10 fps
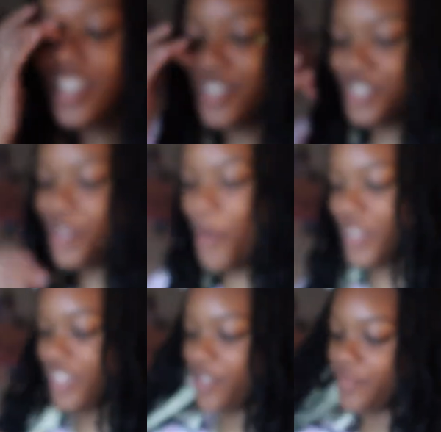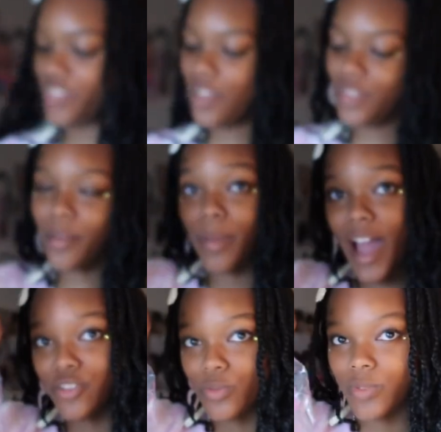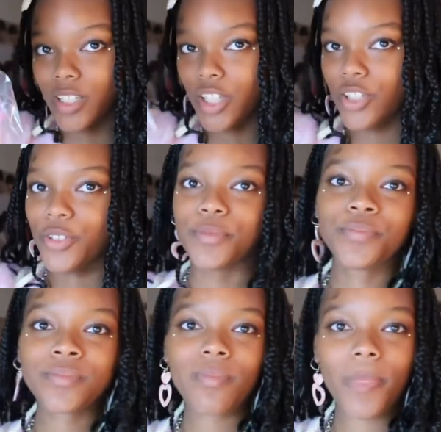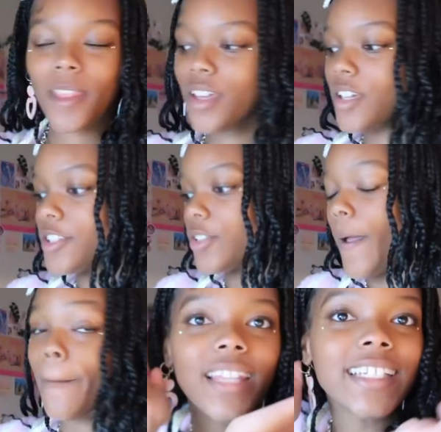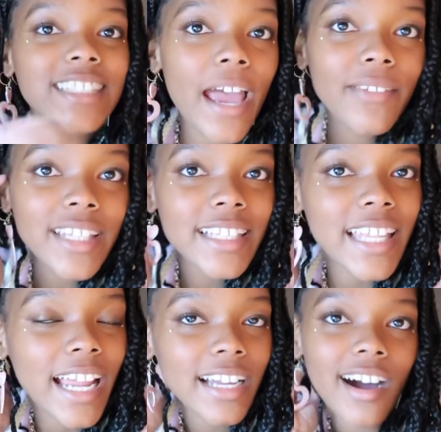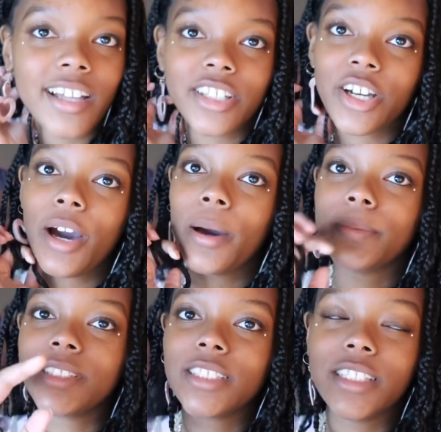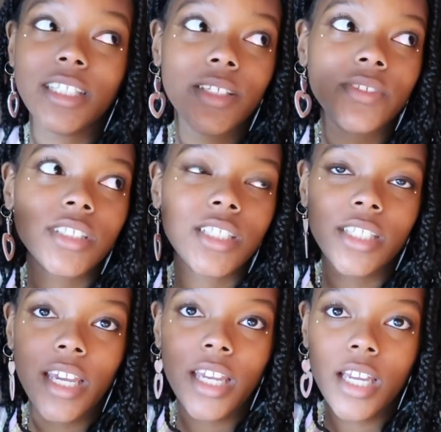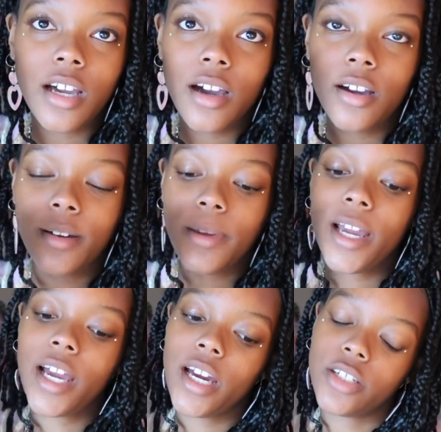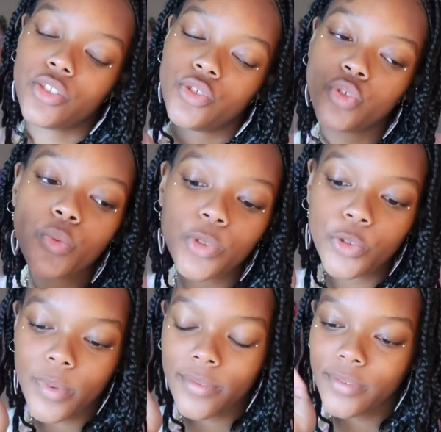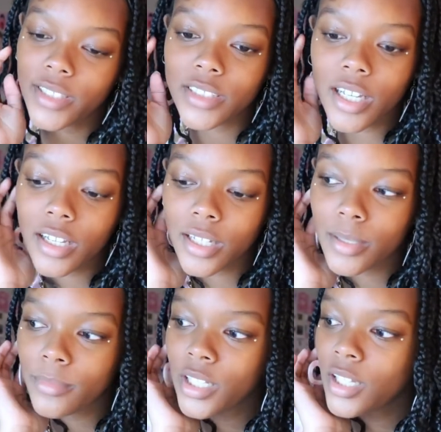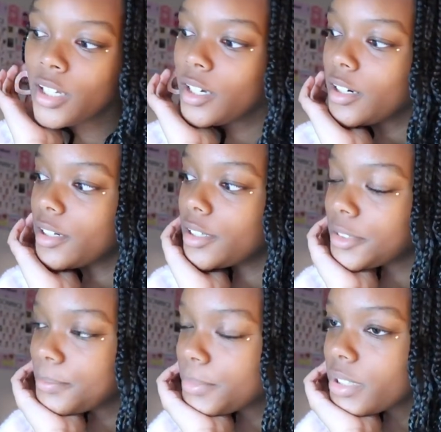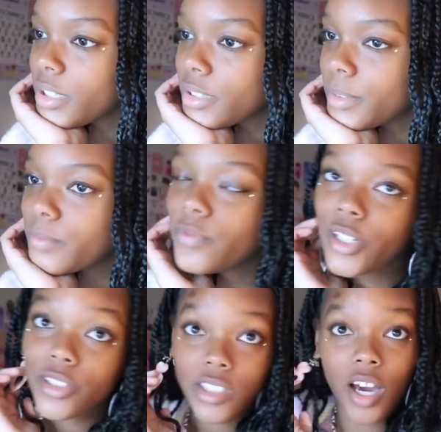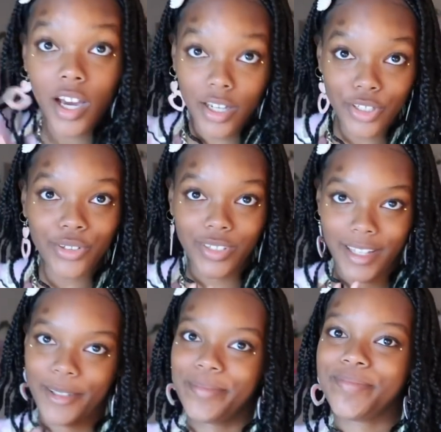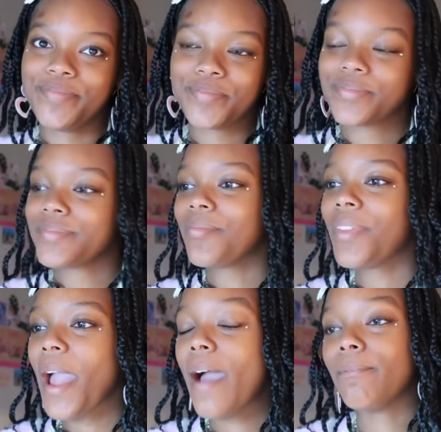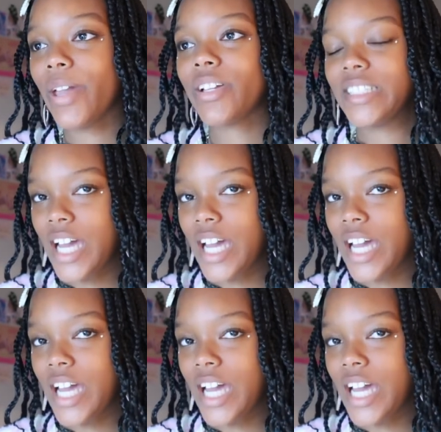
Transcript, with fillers: is so cute even the bags are really cute so yeah that is everything that i got at the cup sleeve today um i had a super duper fun time um but yeah i'm very tired now I'm very